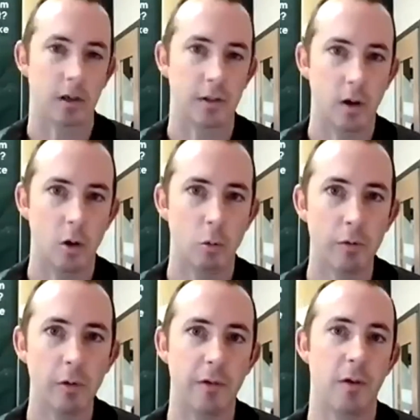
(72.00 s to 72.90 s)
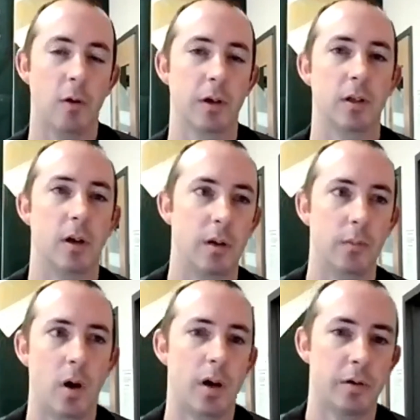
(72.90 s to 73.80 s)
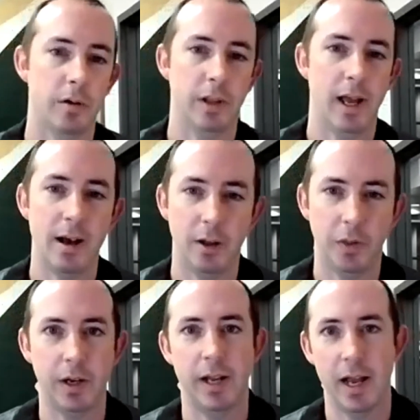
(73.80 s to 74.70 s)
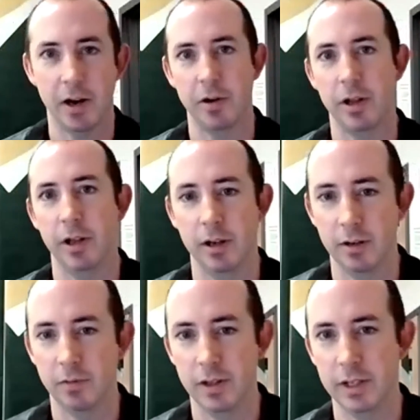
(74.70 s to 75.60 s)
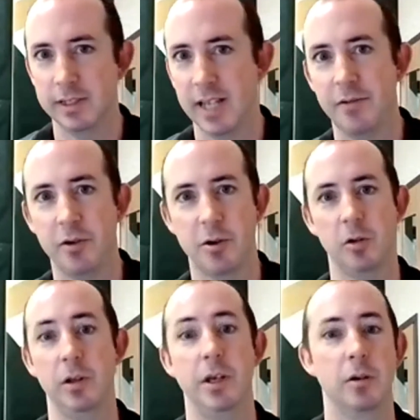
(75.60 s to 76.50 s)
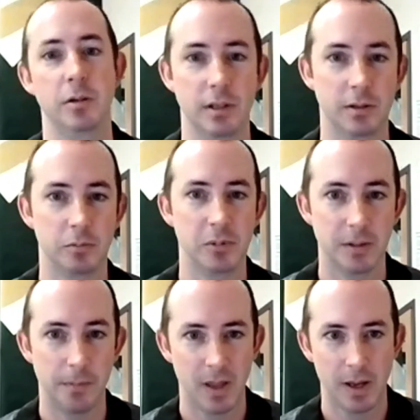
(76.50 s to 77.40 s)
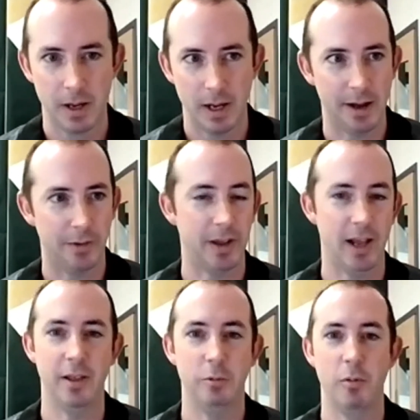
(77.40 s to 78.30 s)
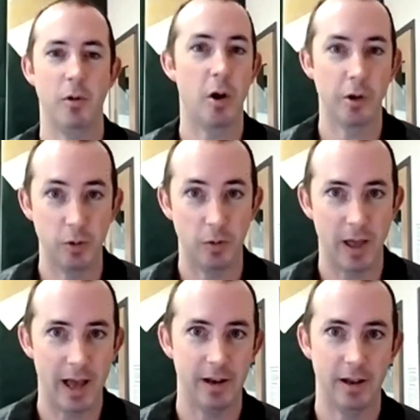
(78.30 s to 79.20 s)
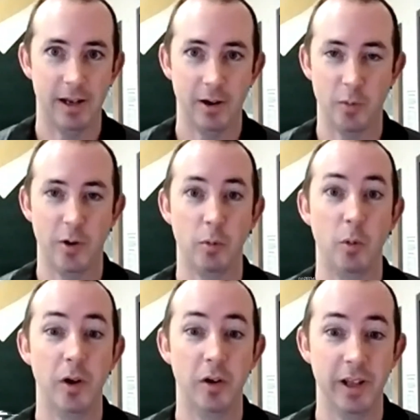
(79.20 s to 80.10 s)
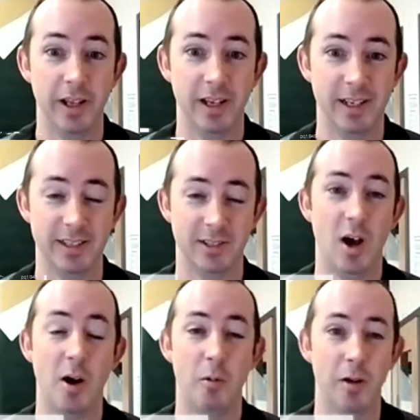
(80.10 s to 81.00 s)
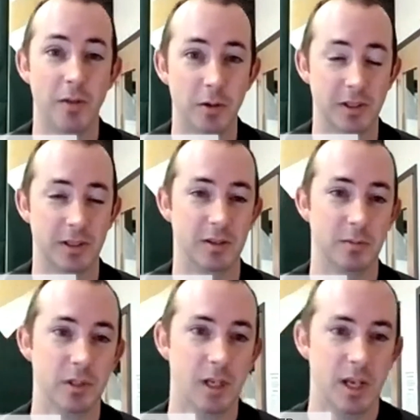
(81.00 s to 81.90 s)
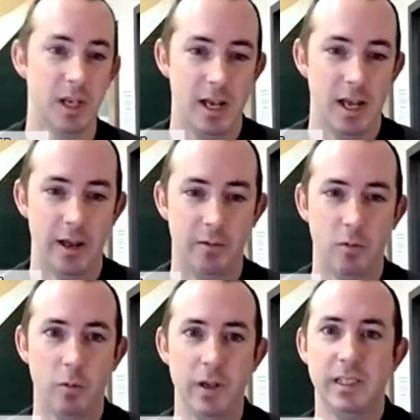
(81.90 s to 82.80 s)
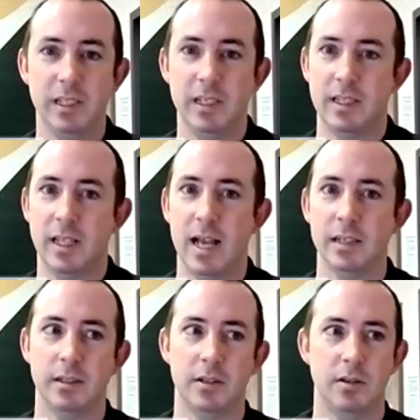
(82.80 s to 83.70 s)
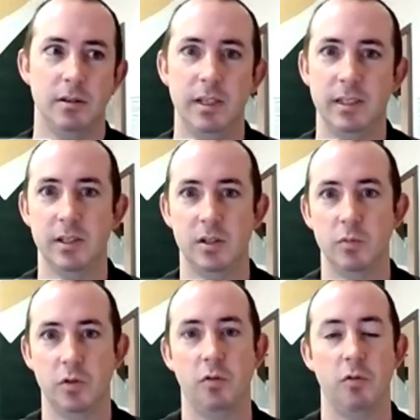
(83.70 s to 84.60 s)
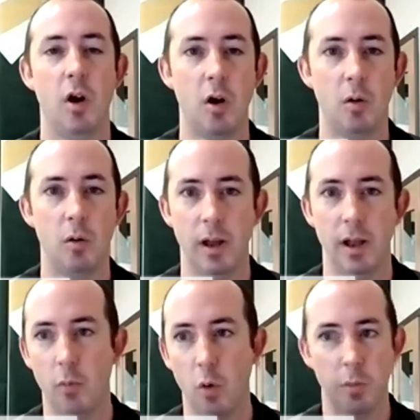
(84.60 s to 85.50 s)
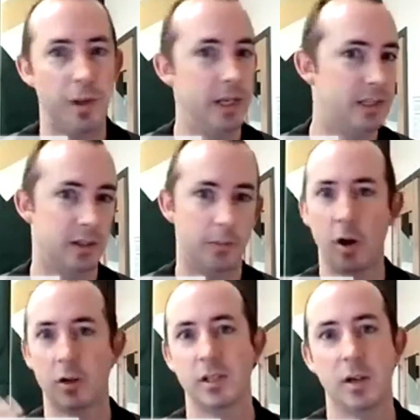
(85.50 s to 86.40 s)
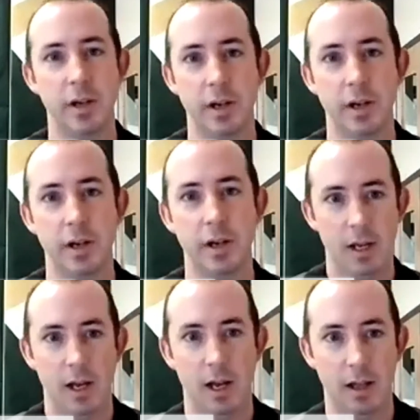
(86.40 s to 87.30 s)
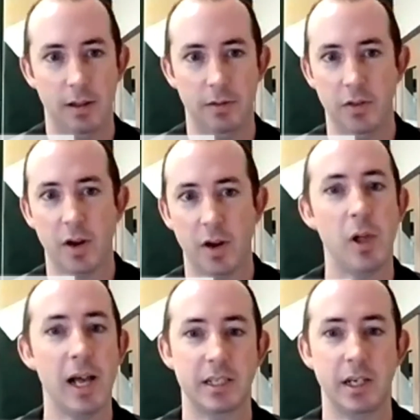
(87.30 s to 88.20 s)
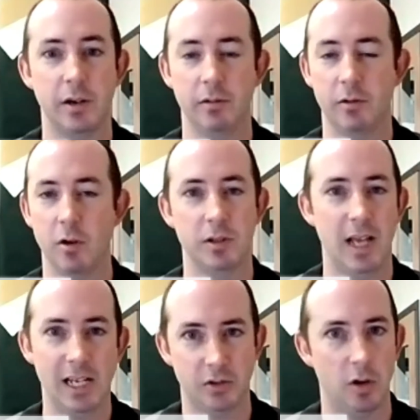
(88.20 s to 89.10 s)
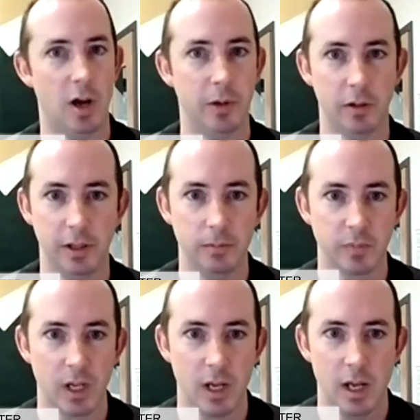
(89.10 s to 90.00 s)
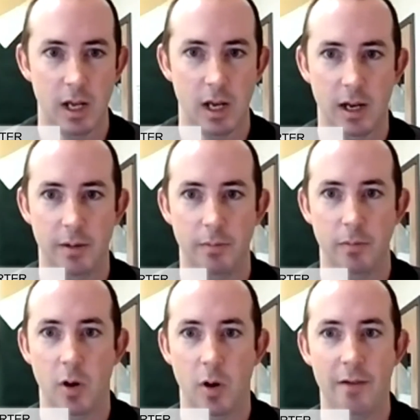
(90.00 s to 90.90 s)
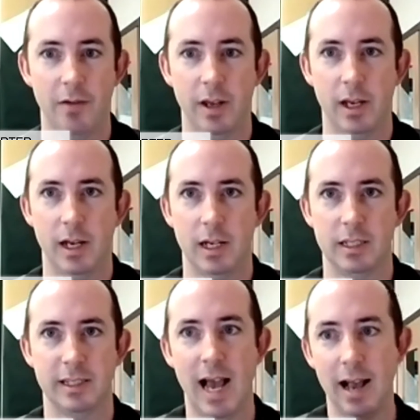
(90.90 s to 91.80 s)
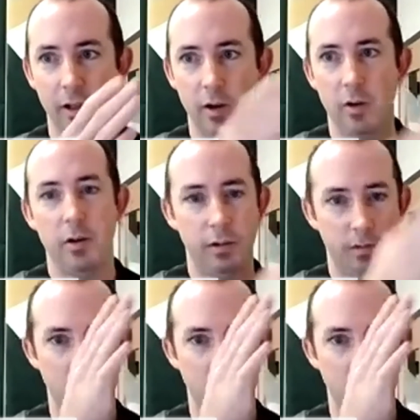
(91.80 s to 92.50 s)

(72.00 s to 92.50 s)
So we're really focused on monitoring the health and integrity of these safety critical ecosystems. I don't think anyone would argue that urban air mobility is not one of those systems. And what we see is that as these systems grow and more pieces and parts come in, the complexity grows astronomically. Having siloed